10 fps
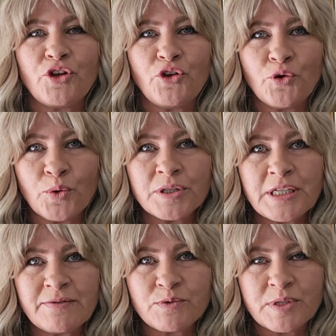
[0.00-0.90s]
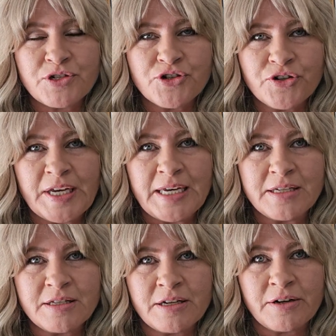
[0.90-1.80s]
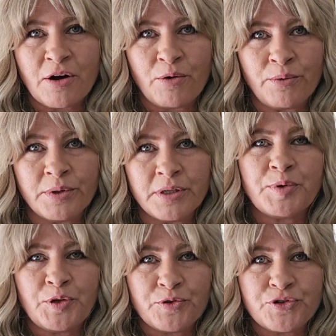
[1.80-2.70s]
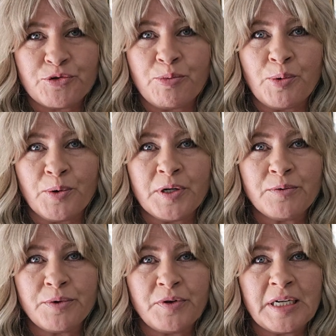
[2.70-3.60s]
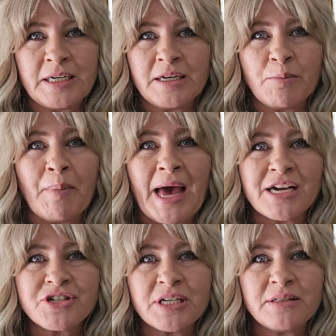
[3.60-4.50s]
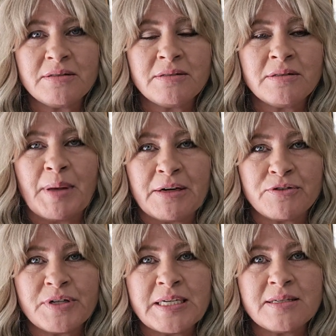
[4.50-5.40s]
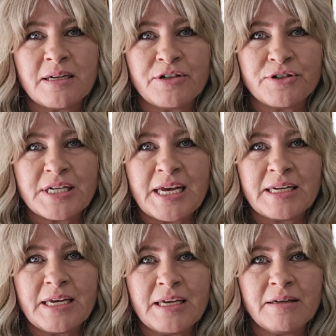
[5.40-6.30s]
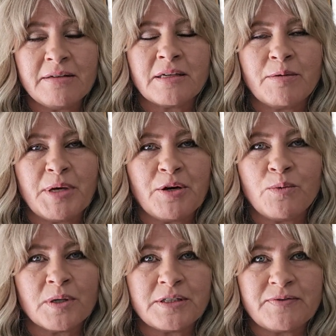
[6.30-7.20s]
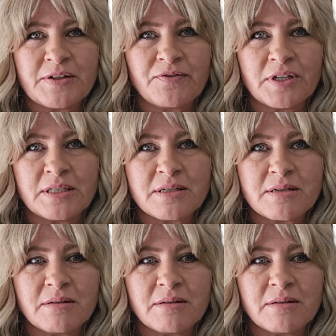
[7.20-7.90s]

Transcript: your loved one's journey is their own, but your support rooted in compassion, boundaries, and understanding can make a world of difference.